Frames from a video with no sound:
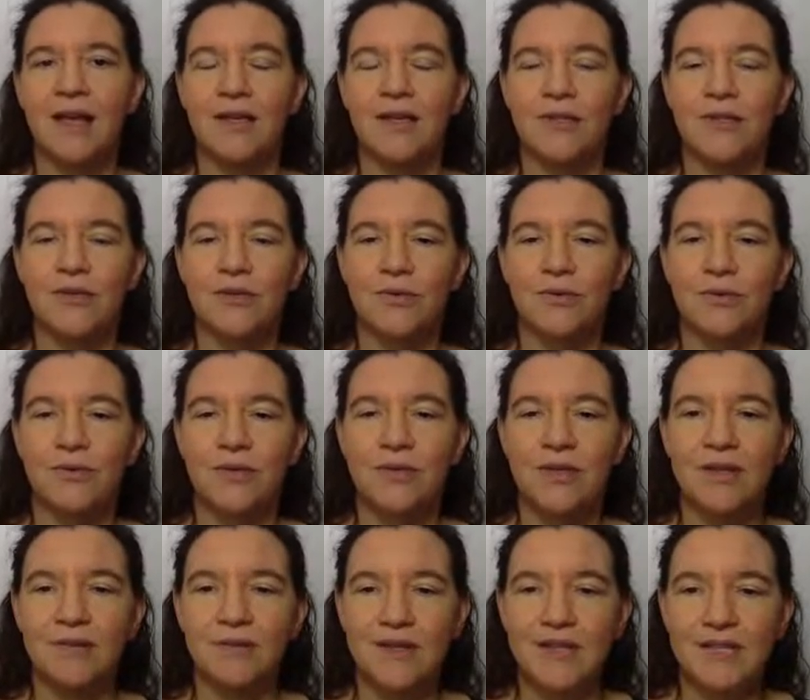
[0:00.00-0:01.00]
So
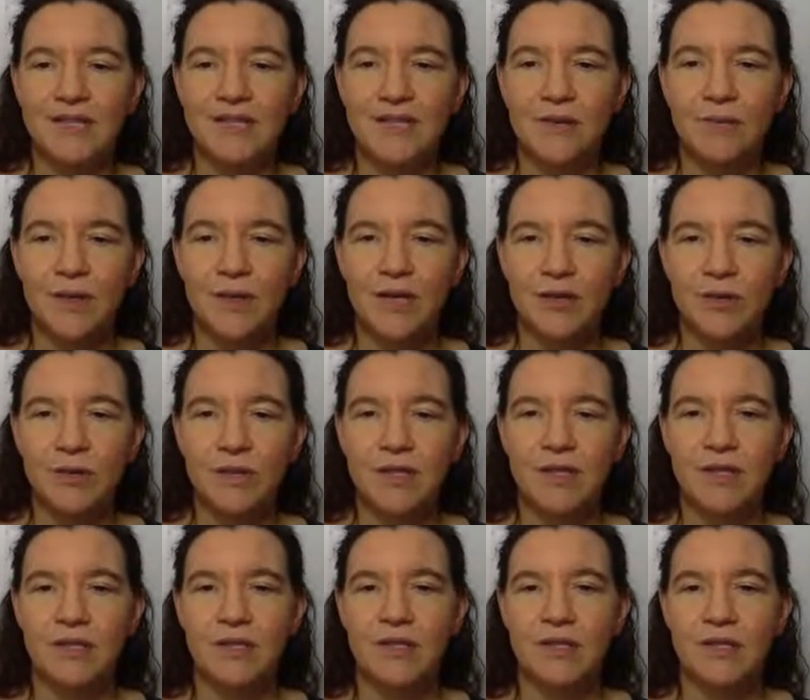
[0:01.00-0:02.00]
the reason that we're interested
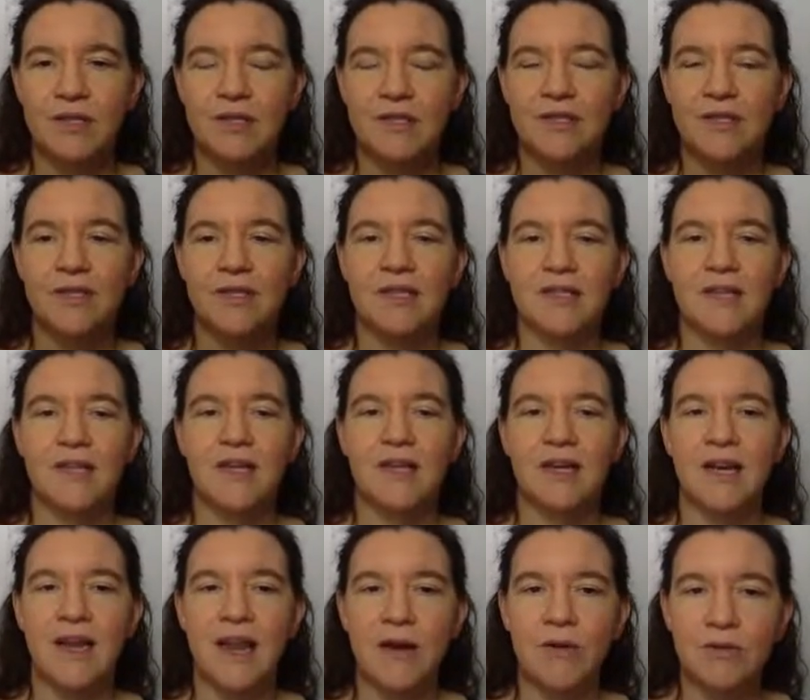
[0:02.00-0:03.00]
in this is that
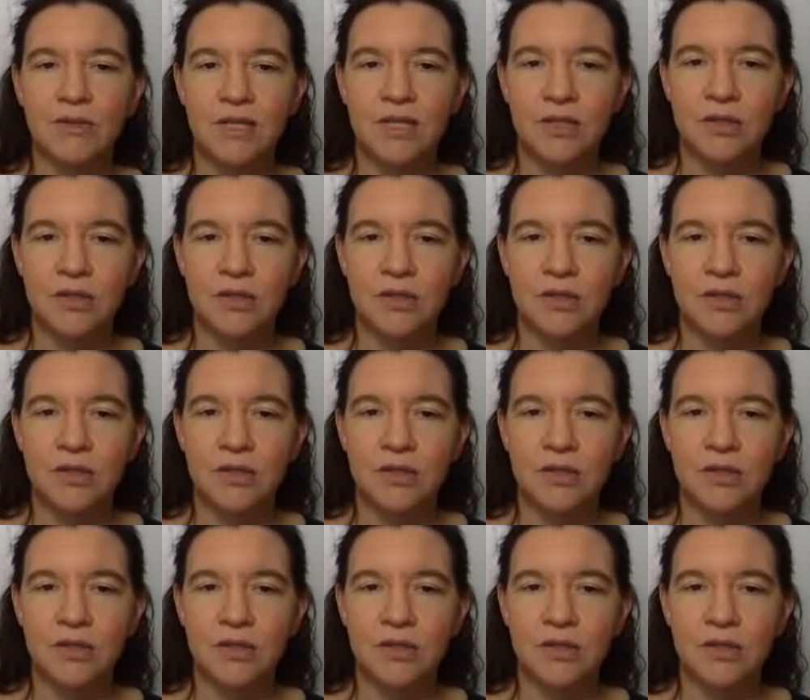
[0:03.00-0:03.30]
it allows us